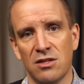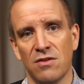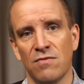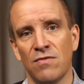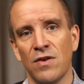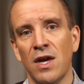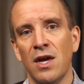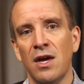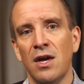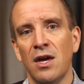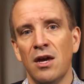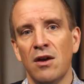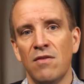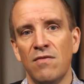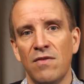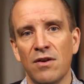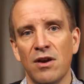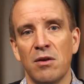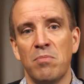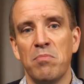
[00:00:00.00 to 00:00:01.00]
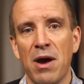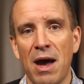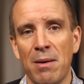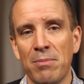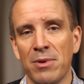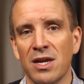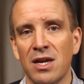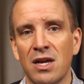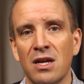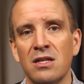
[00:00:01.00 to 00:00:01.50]
of very
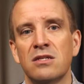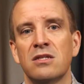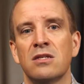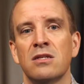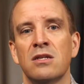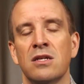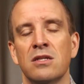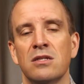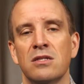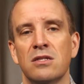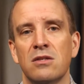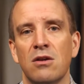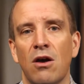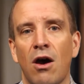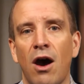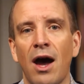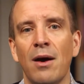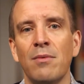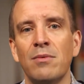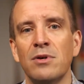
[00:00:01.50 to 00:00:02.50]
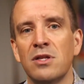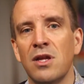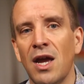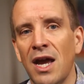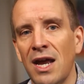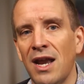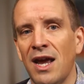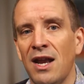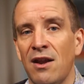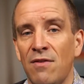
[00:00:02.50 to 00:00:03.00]
public incidents,
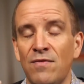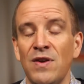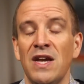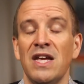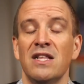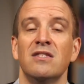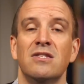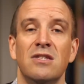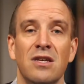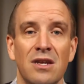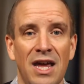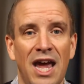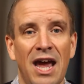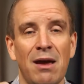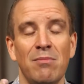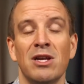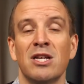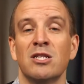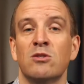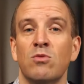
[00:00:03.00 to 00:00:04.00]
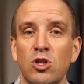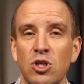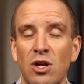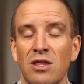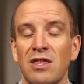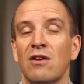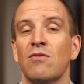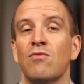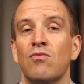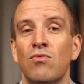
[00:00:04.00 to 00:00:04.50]
and events and happenings which I
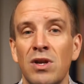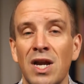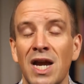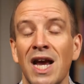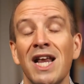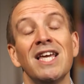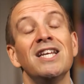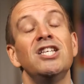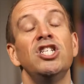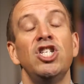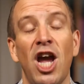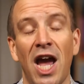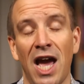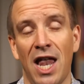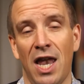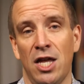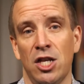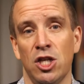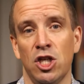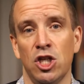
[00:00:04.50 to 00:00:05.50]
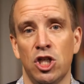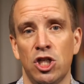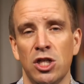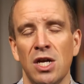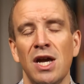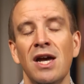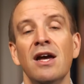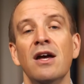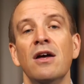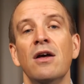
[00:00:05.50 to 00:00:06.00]
think really challenge
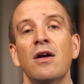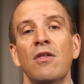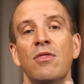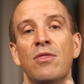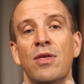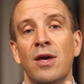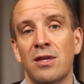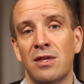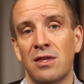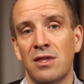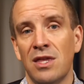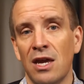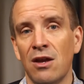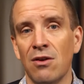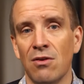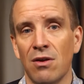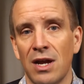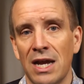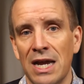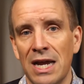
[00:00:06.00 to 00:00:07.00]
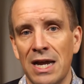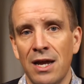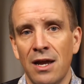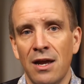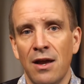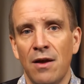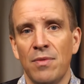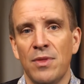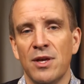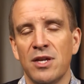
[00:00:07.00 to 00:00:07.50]
this theory
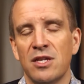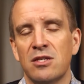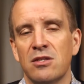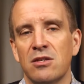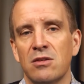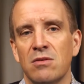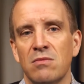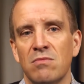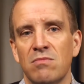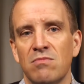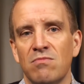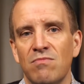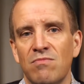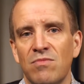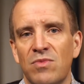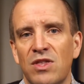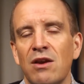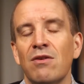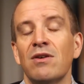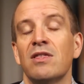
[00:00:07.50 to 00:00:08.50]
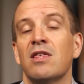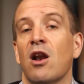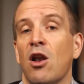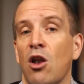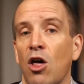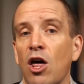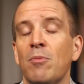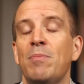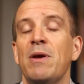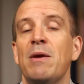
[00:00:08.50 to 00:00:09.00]
that a
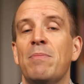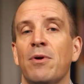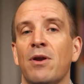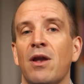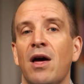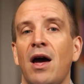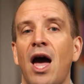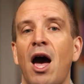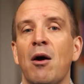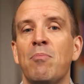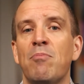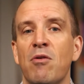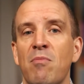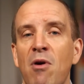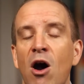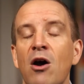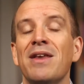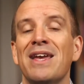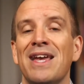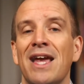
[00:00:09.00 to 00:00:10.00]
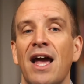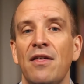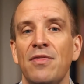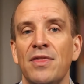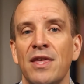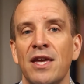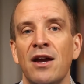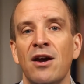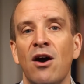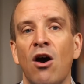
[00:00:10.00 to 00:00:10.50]
lot of people are promoting out
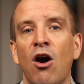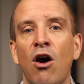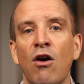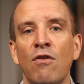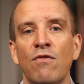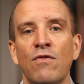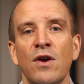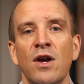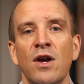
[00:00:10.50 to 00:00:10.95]
there of